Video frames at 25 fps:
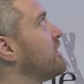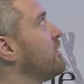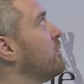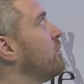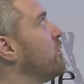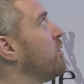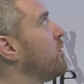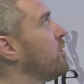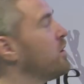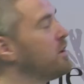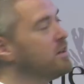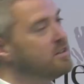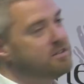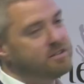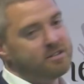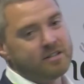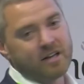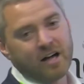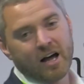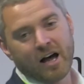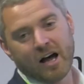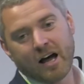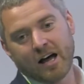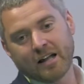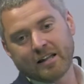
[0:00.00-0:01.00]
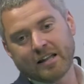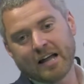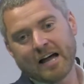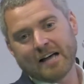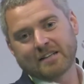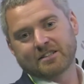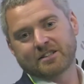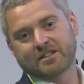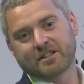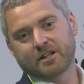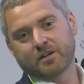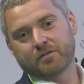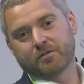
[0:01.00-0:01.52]
Awards
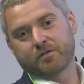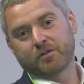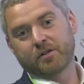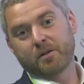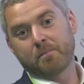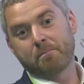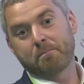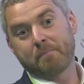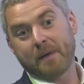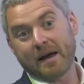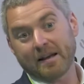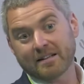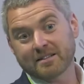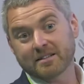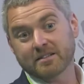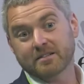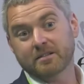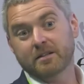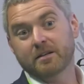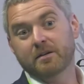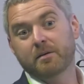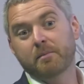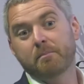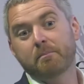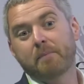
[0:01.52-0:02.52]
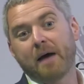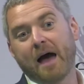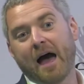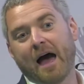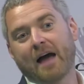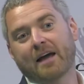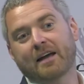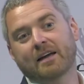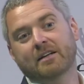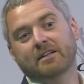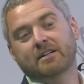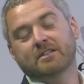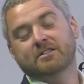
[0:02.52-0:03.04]
last year for the best
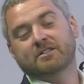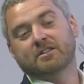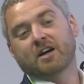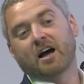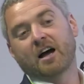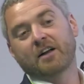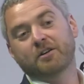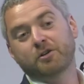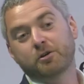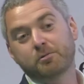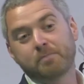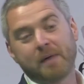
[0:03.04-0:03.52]
pack and design, new